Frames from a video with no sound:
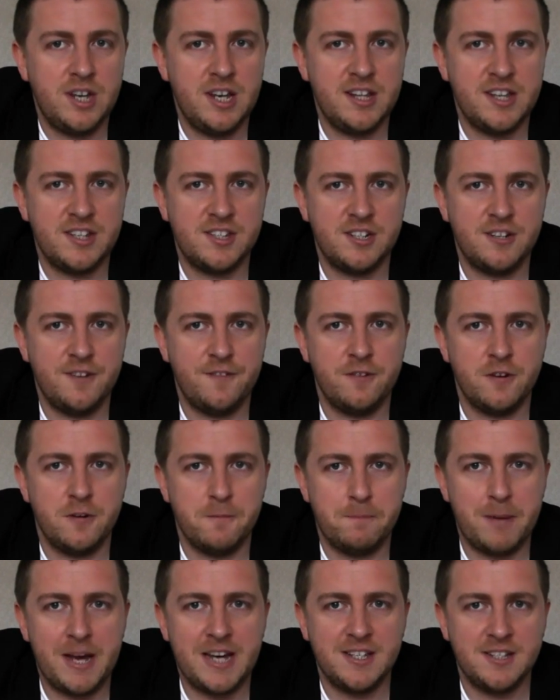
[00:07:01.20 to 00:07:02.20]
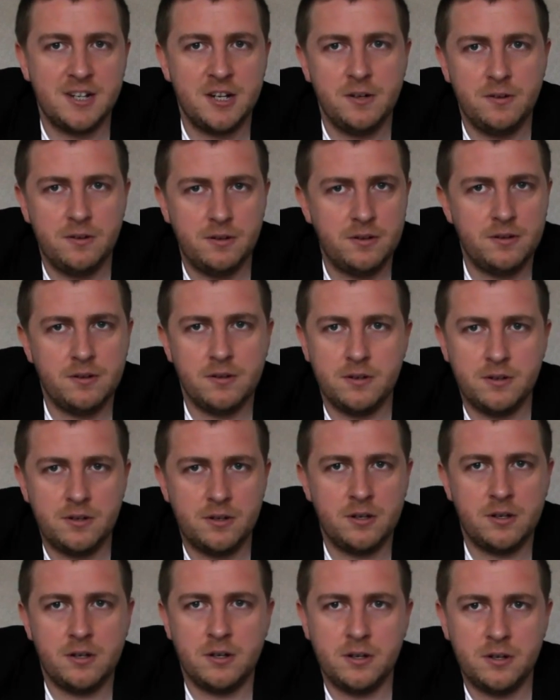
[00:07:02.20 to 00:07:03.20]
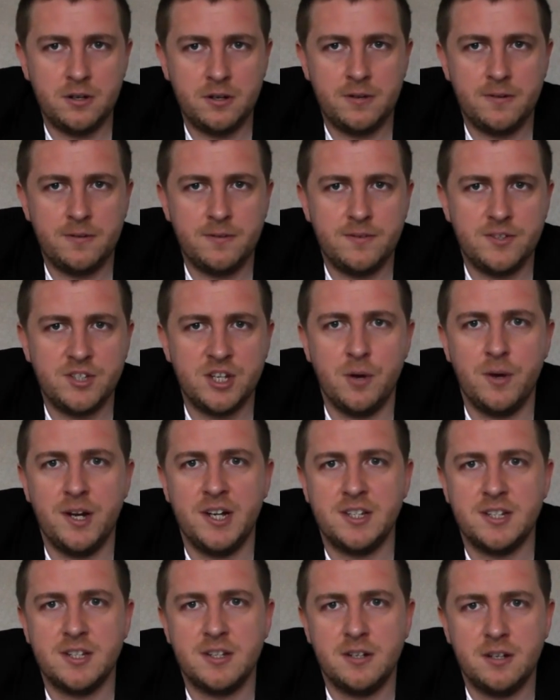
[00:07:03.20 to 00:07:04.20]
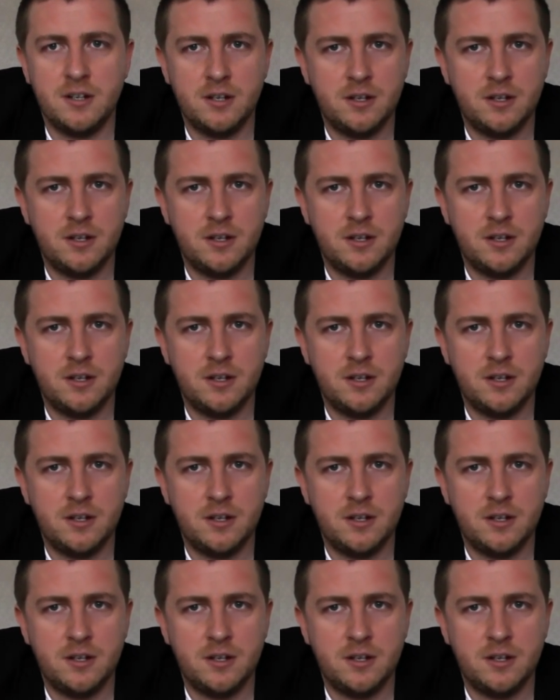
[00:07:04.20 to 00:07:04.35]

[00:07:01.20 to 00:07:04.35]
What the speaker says: hear that's a different bass note. So it's